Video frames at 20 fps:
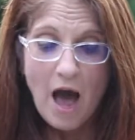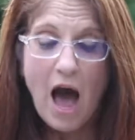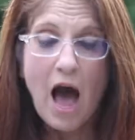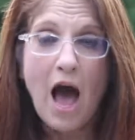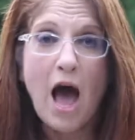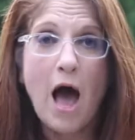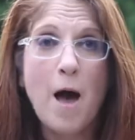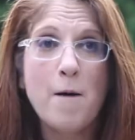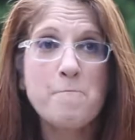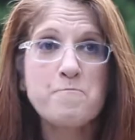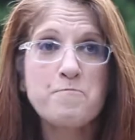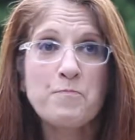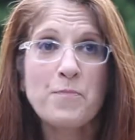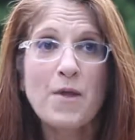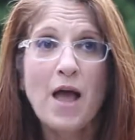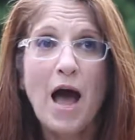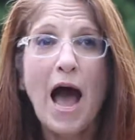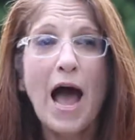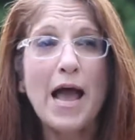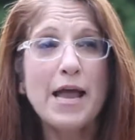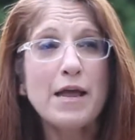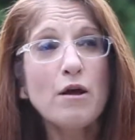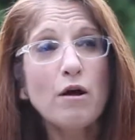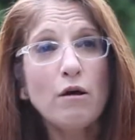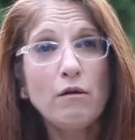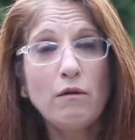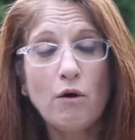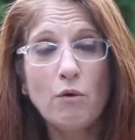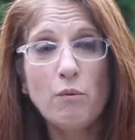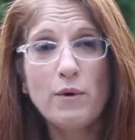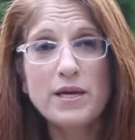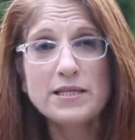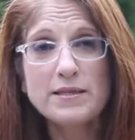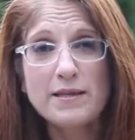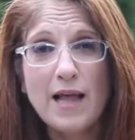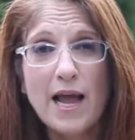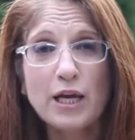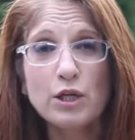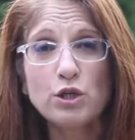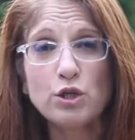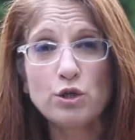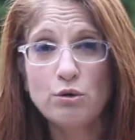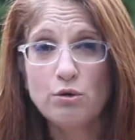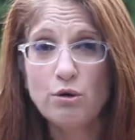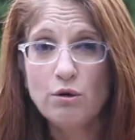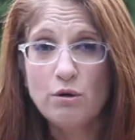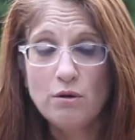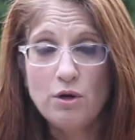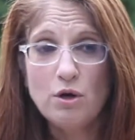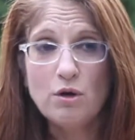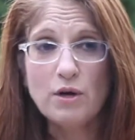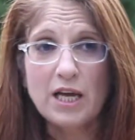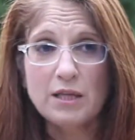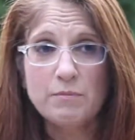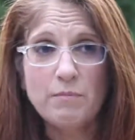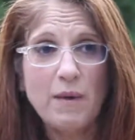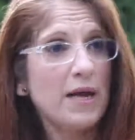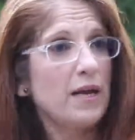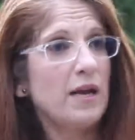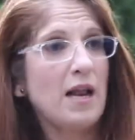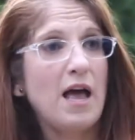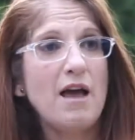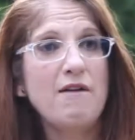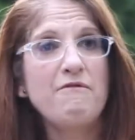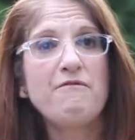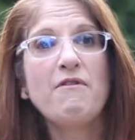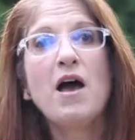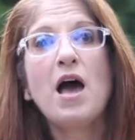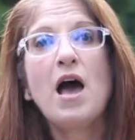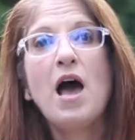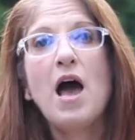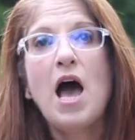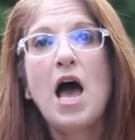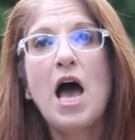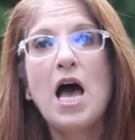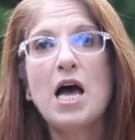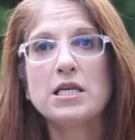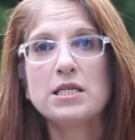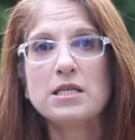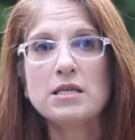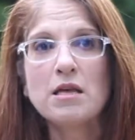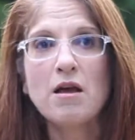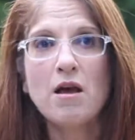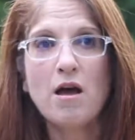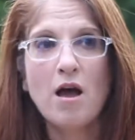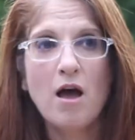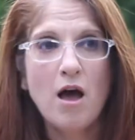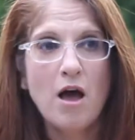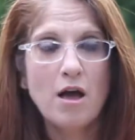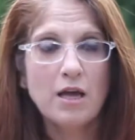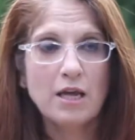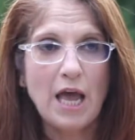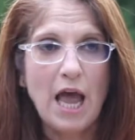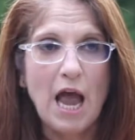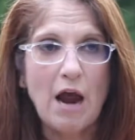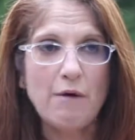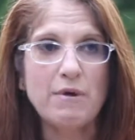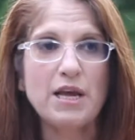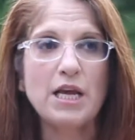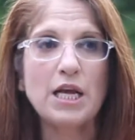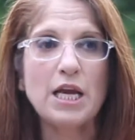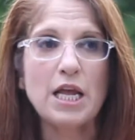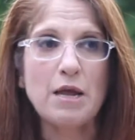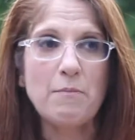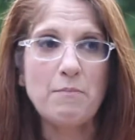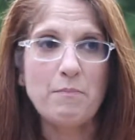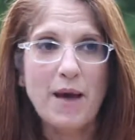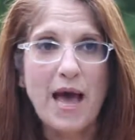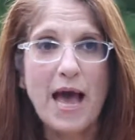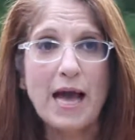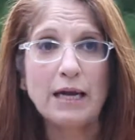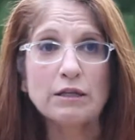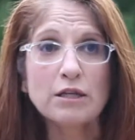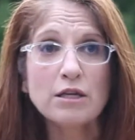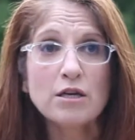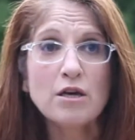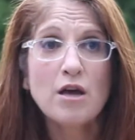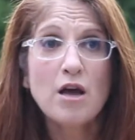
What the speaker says: I always like to look at my life as carrying impact